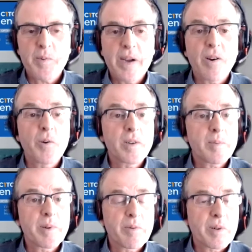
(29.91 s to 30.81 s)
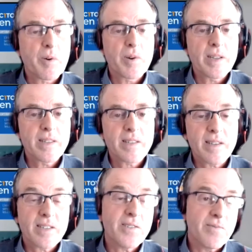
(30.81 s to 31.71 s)
We are going to be recording this
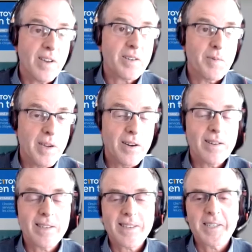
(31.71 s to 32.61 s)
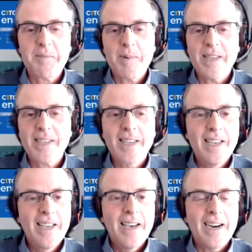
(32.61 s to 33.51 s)
session. In fact, we are as I speak.
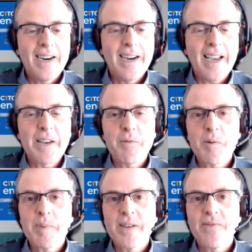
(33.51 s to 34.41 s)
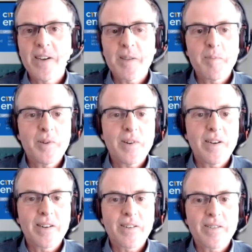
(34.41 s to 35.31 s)
And it will be available
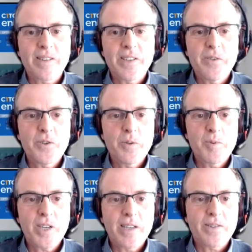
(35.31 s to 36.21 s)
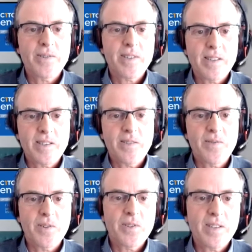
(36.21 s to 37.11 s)
on our YouTube channel, Citizen
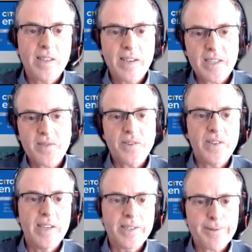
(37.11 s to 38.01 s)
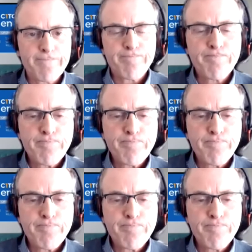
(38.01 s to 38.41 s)
First, in the next few days.